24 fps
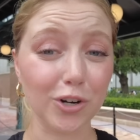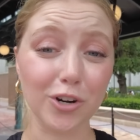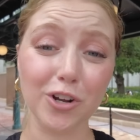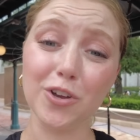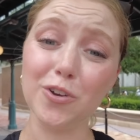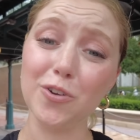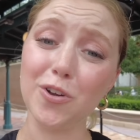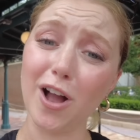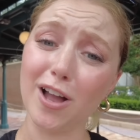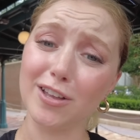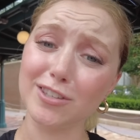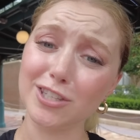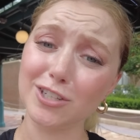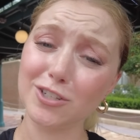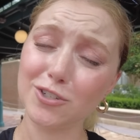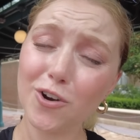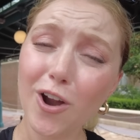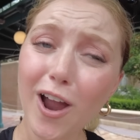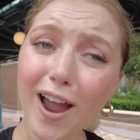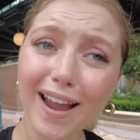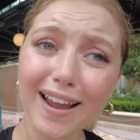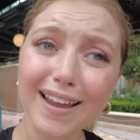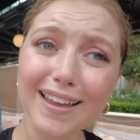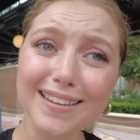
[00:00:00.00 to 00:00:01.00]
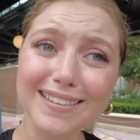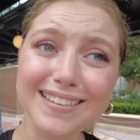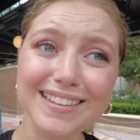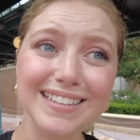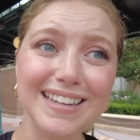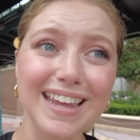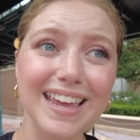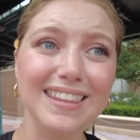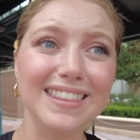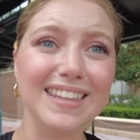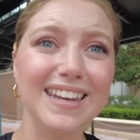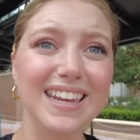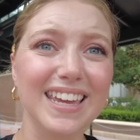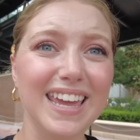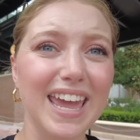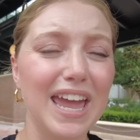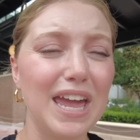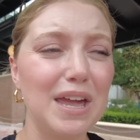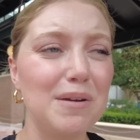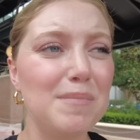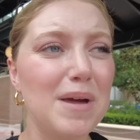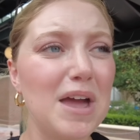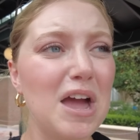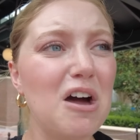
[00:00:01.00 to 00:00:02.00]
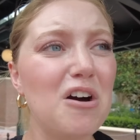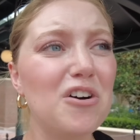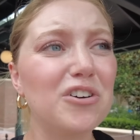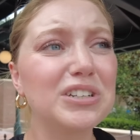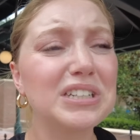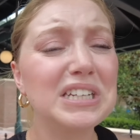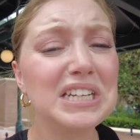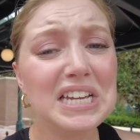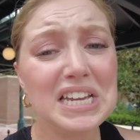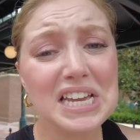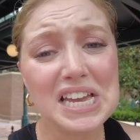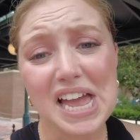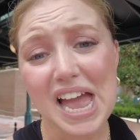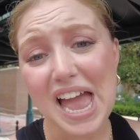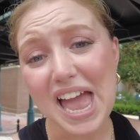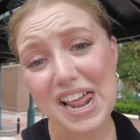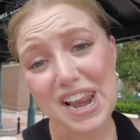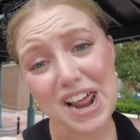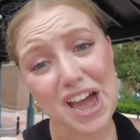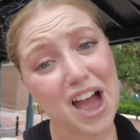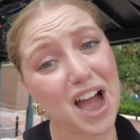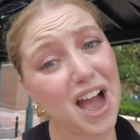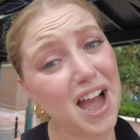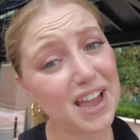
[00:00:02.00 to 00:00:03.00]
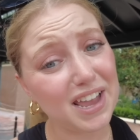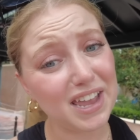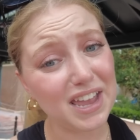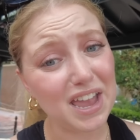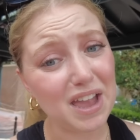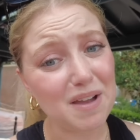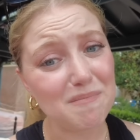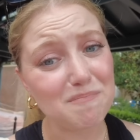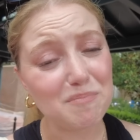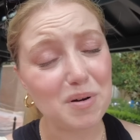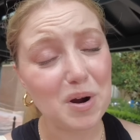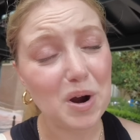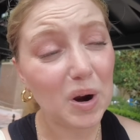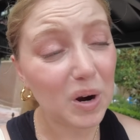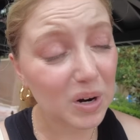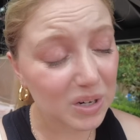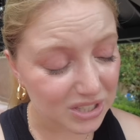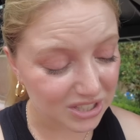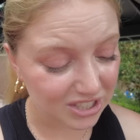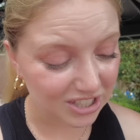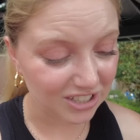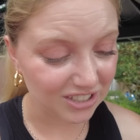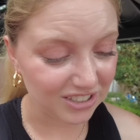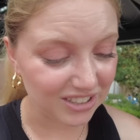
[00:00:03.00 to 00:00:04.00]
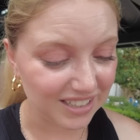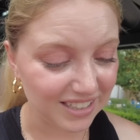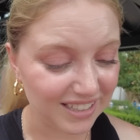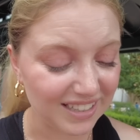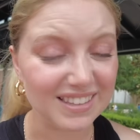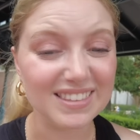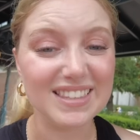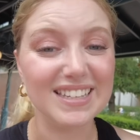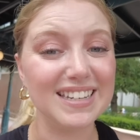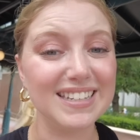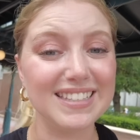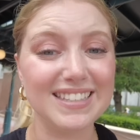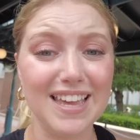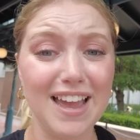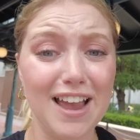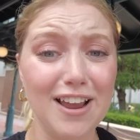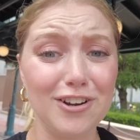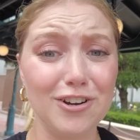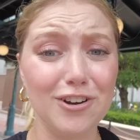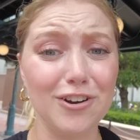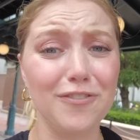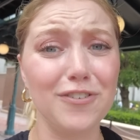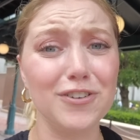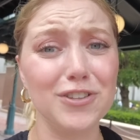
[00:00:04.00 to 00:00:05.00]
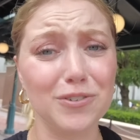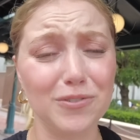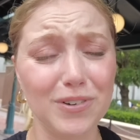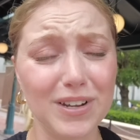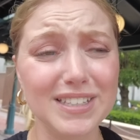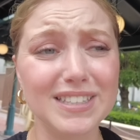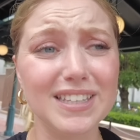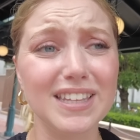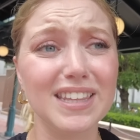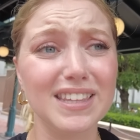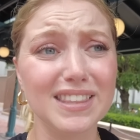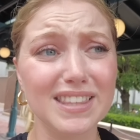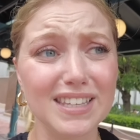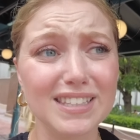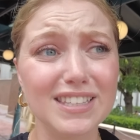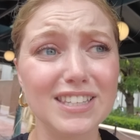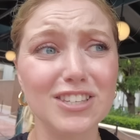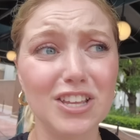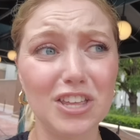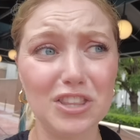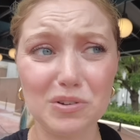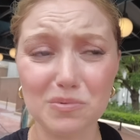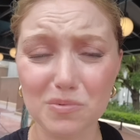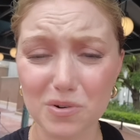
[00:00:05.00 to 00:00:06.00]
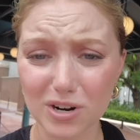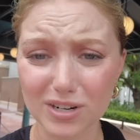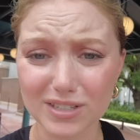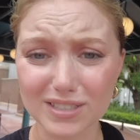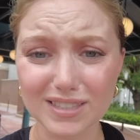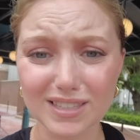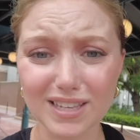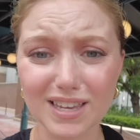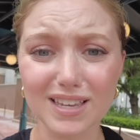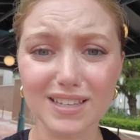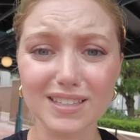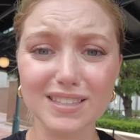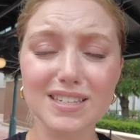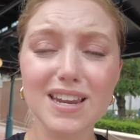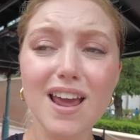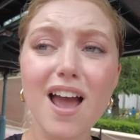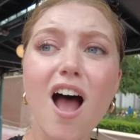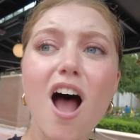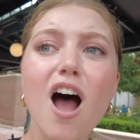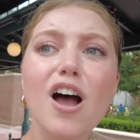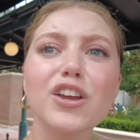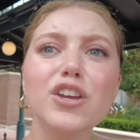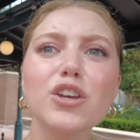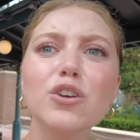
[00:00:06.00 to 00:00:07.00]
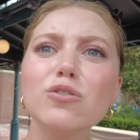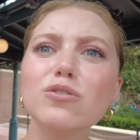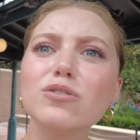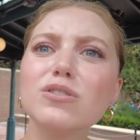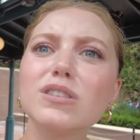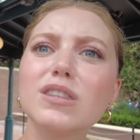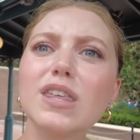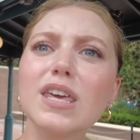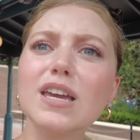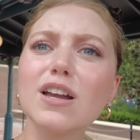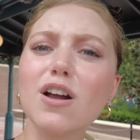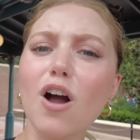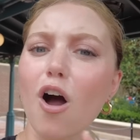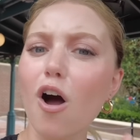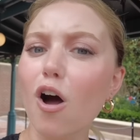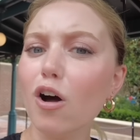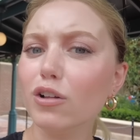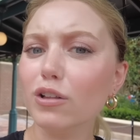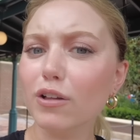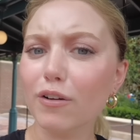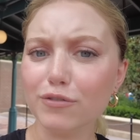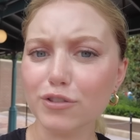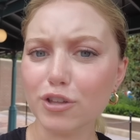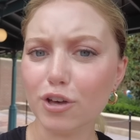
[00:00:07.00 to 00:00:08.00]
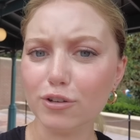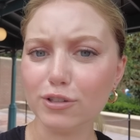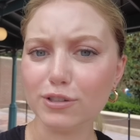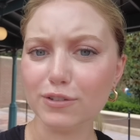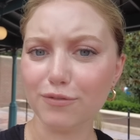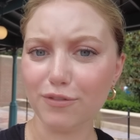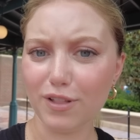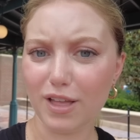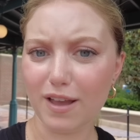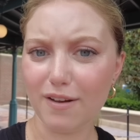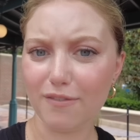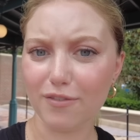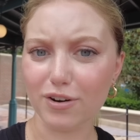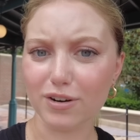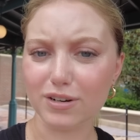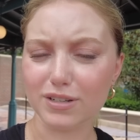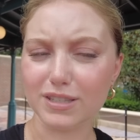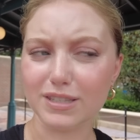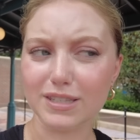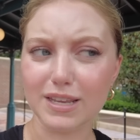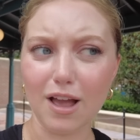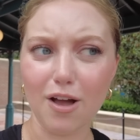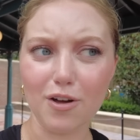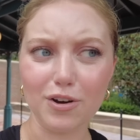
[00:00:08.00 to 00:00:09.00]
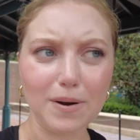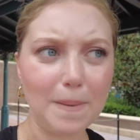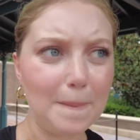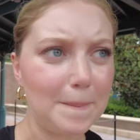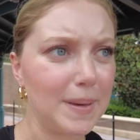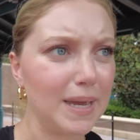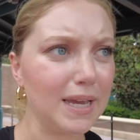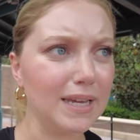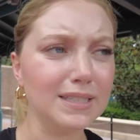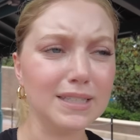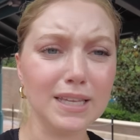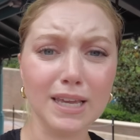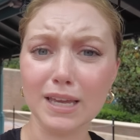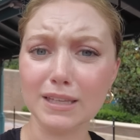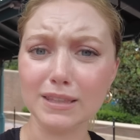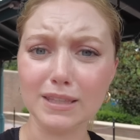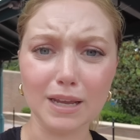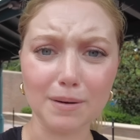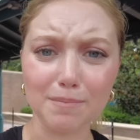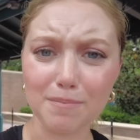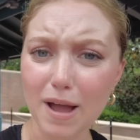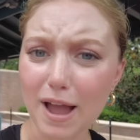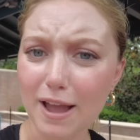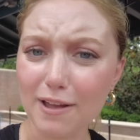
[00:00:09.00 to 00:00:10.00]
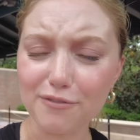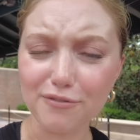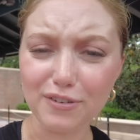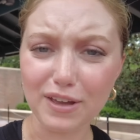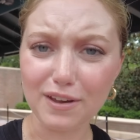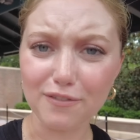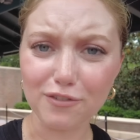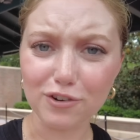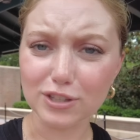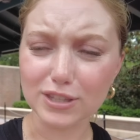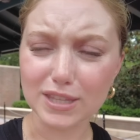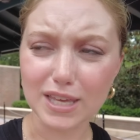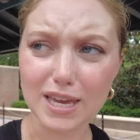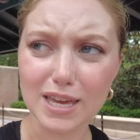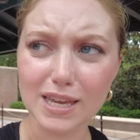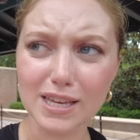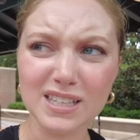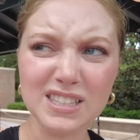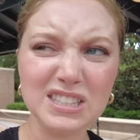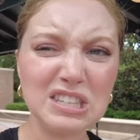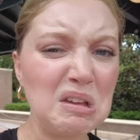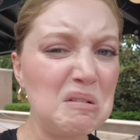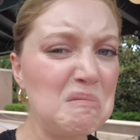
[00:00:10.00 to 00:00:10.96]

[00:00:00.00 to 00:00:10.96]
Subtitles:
who got to try it the day that it came out, and I am personally the decider for the reason that this is on the worst list. You'd think all of those flavors sound amazing and like my favorite things.